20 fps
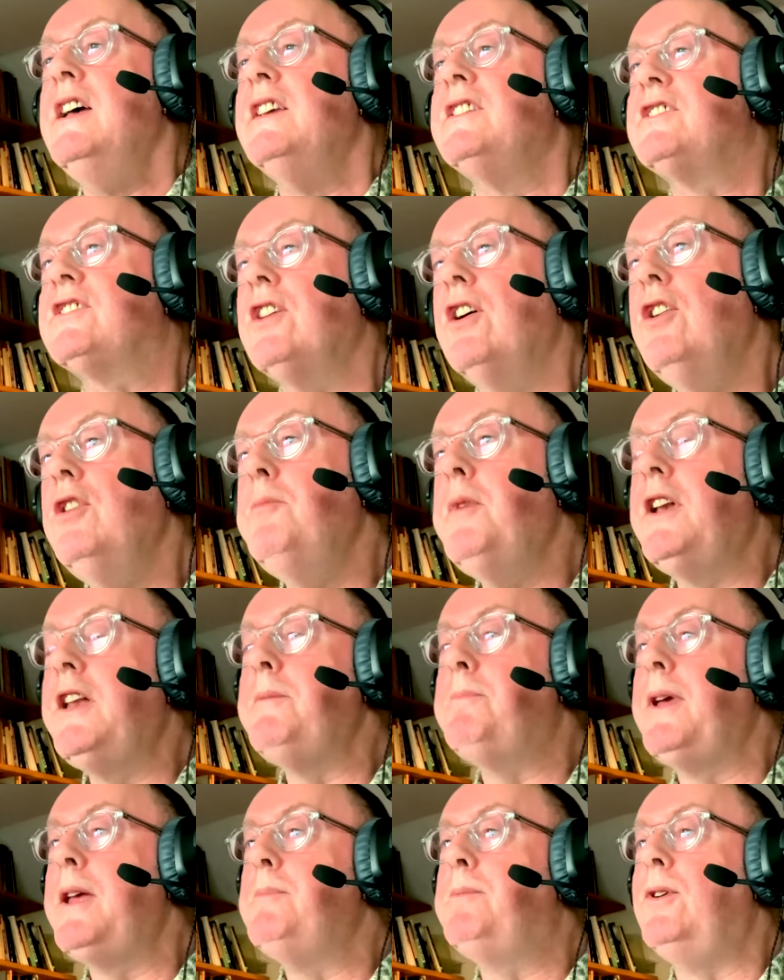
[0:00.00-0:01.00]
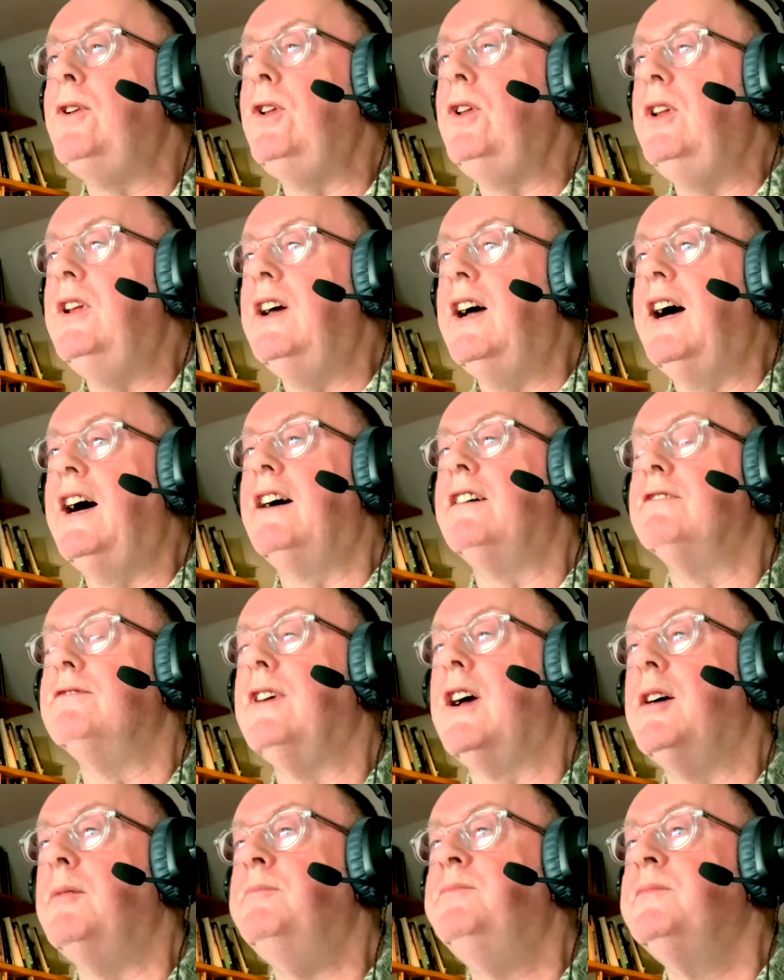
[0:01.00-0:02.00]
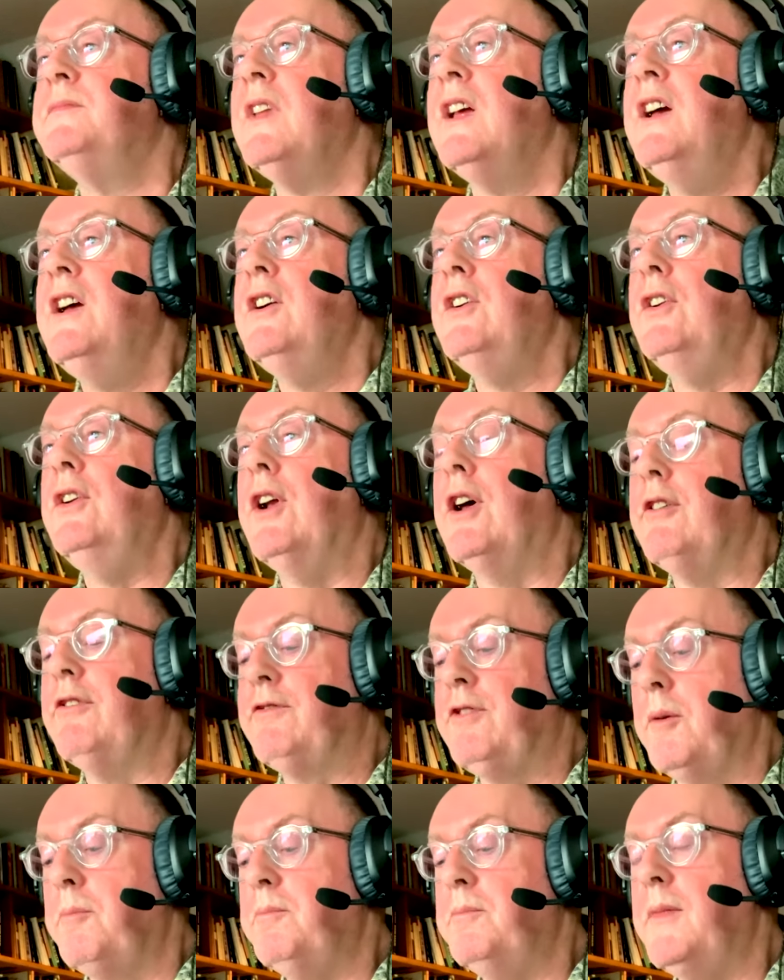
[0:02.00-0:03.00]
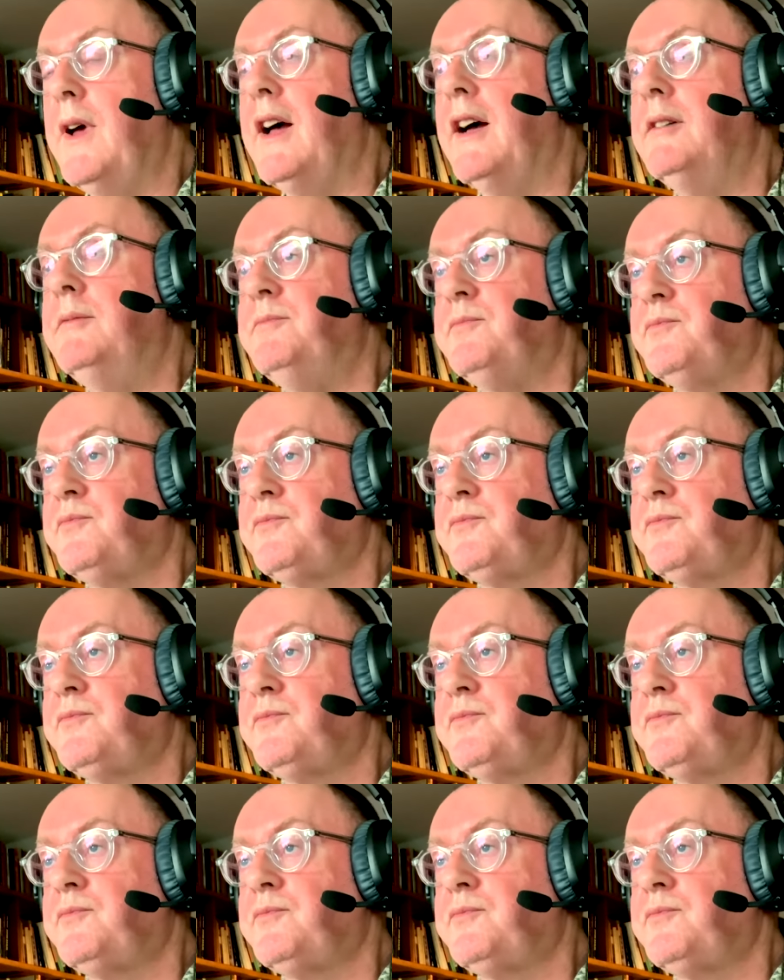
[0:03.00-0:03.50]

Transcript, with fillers: so many people are, from